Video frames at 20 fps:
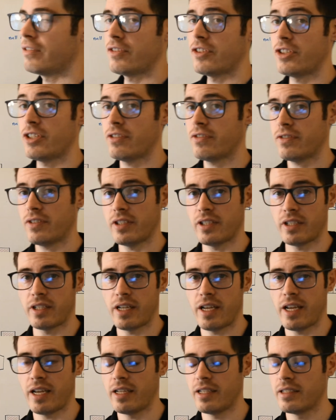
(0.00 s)
of
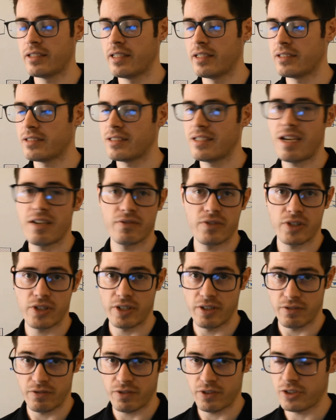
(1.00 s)
shifting and it's not
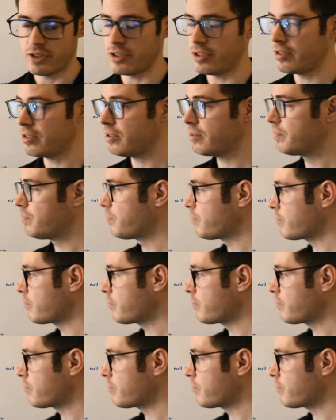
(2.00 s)
very efficient.